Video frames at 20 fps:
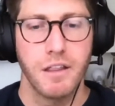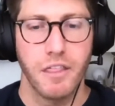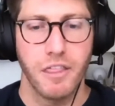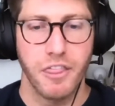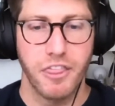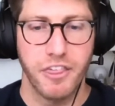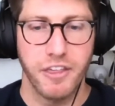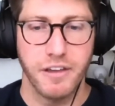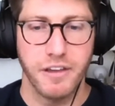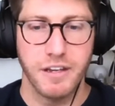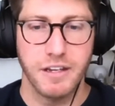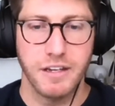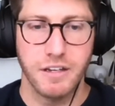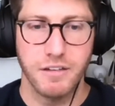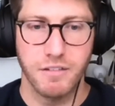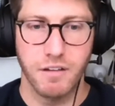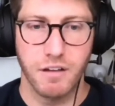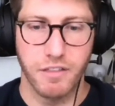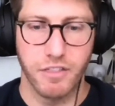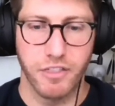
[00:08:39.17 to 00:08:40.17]

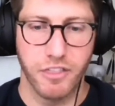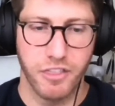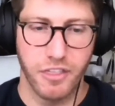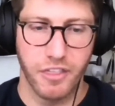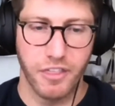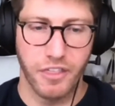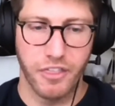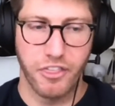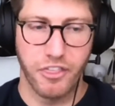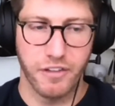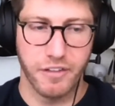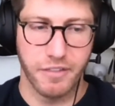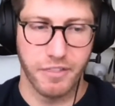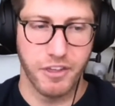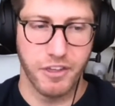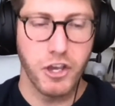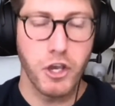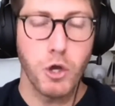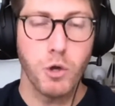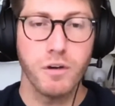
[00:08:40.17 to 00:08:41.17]
the
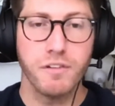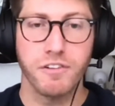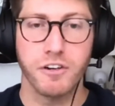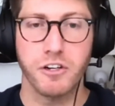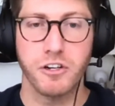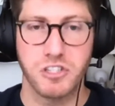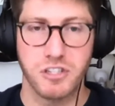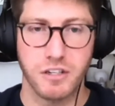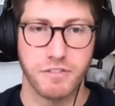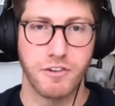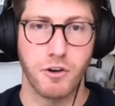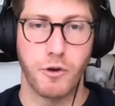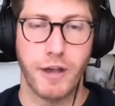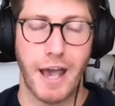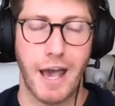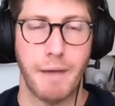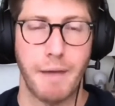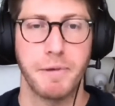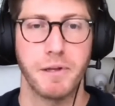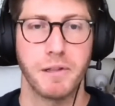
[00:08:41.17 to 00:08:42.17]
universe of
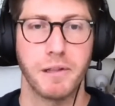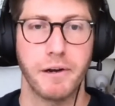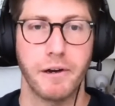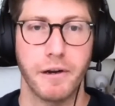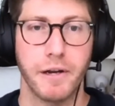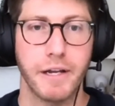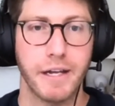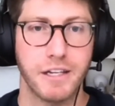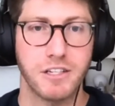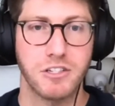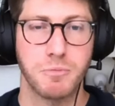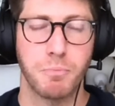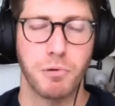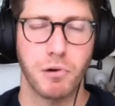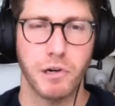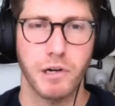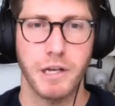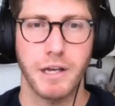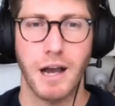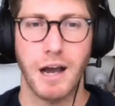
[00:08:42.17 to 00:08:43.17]
vocabulary is
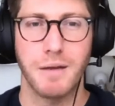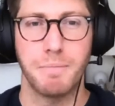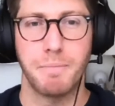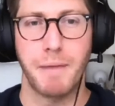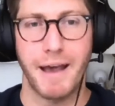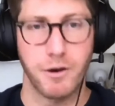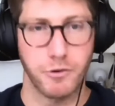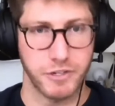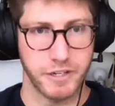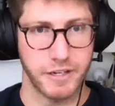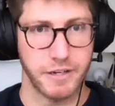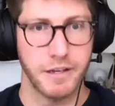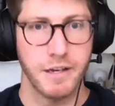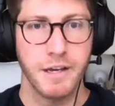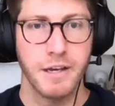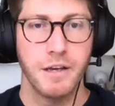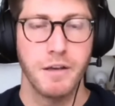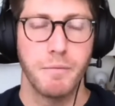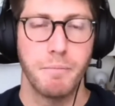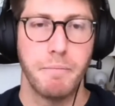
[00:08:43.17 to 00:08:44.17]
pretty unbounded,
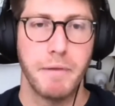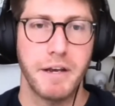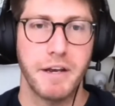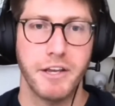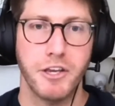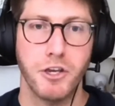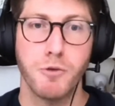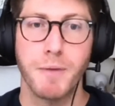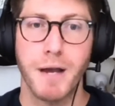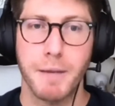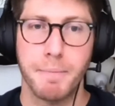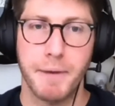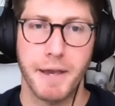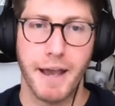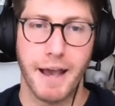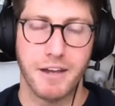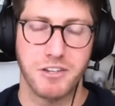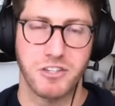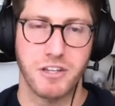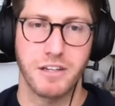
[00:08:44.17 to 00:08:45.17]
meaning you might be
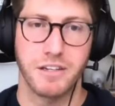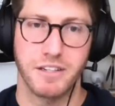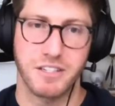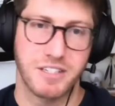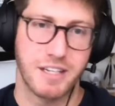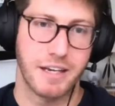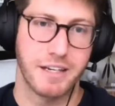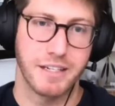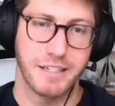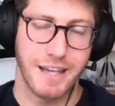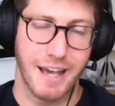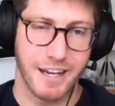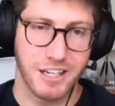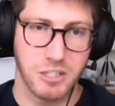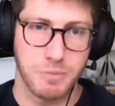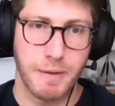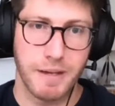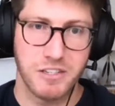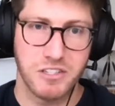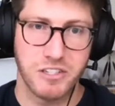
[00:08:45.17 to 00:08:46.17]
asking to send a
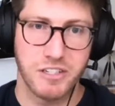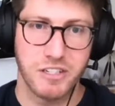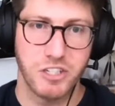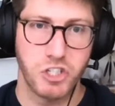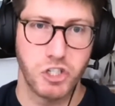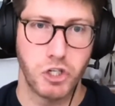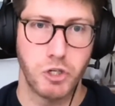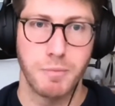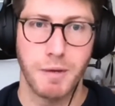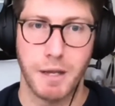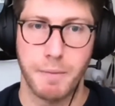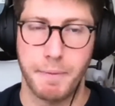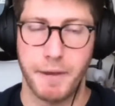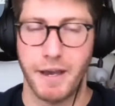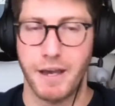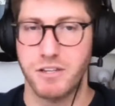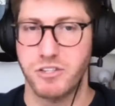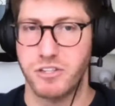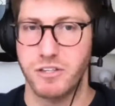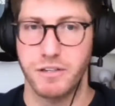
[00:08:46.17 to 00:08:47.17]
text message, you might be
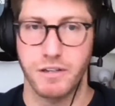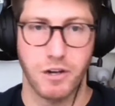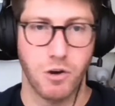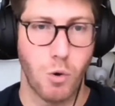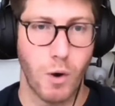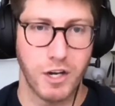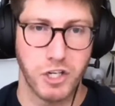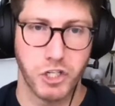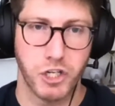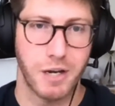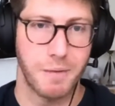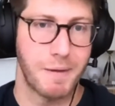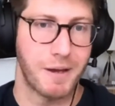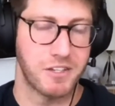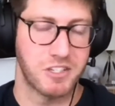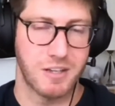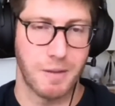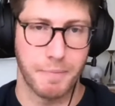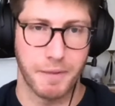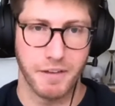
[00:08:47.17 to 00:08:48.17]
asking a question
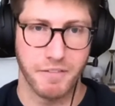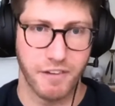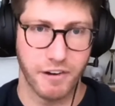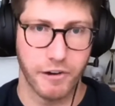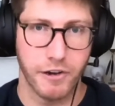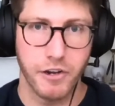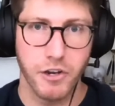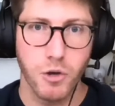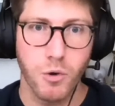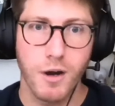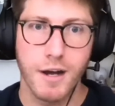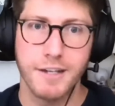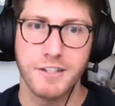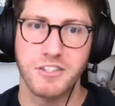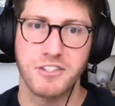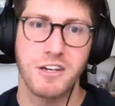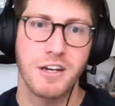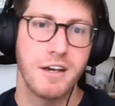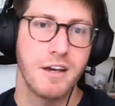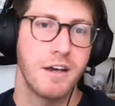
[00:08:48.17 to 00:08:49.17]
about something very
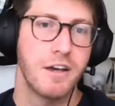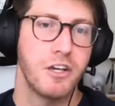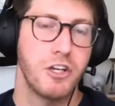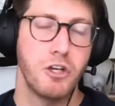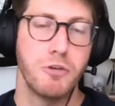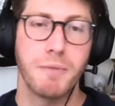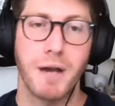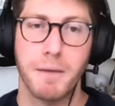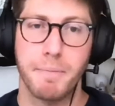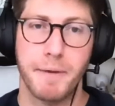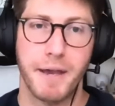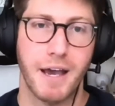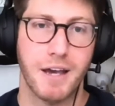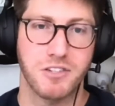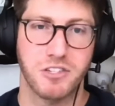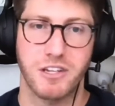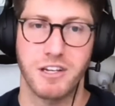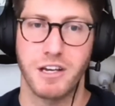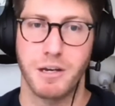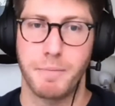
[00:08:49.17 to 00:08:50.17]
nuanced, you might be
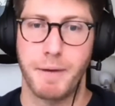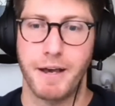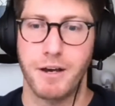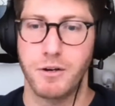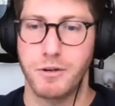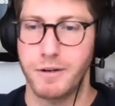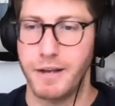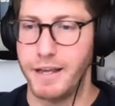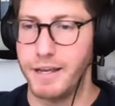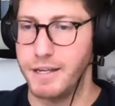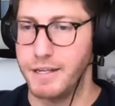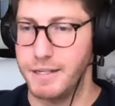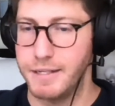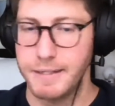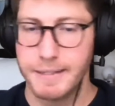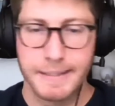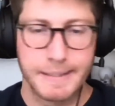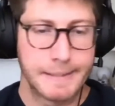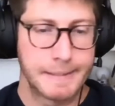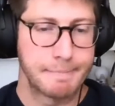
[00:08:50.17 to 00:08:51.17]
asking about
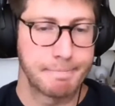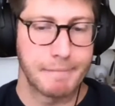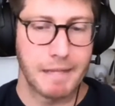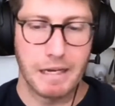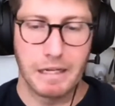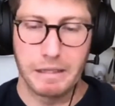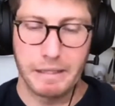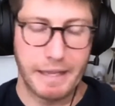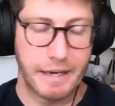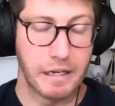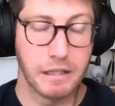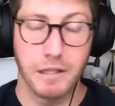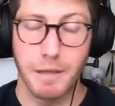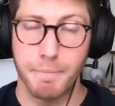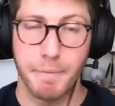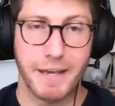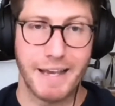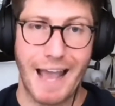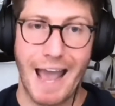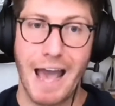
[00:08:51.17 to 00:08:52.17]
an
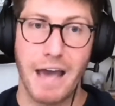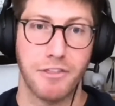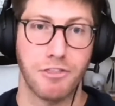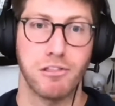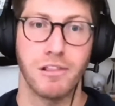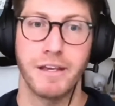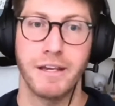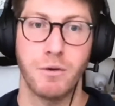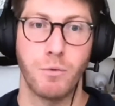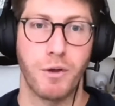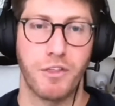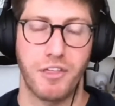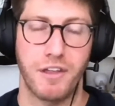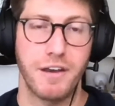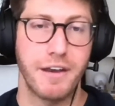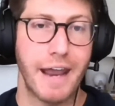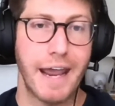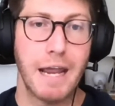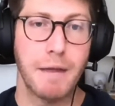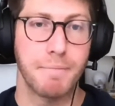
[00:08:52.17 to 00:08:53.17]
Olympic athlete with a
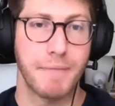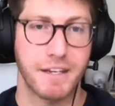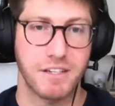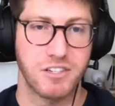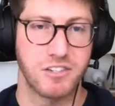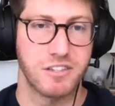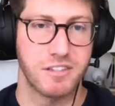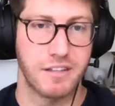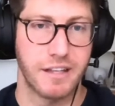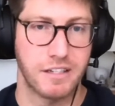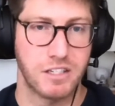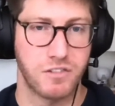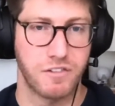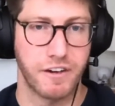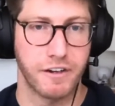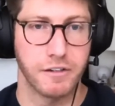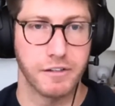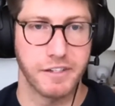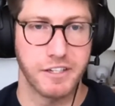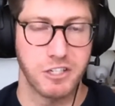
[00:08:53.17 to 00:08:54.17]
name that's
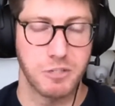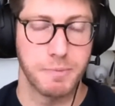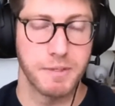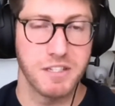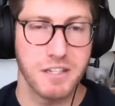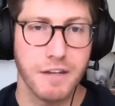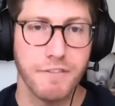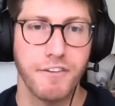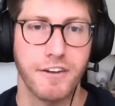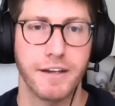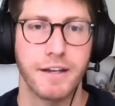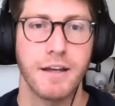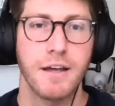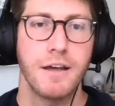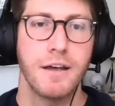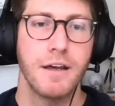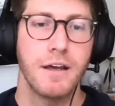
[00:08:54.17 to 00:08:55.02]
fairly specific.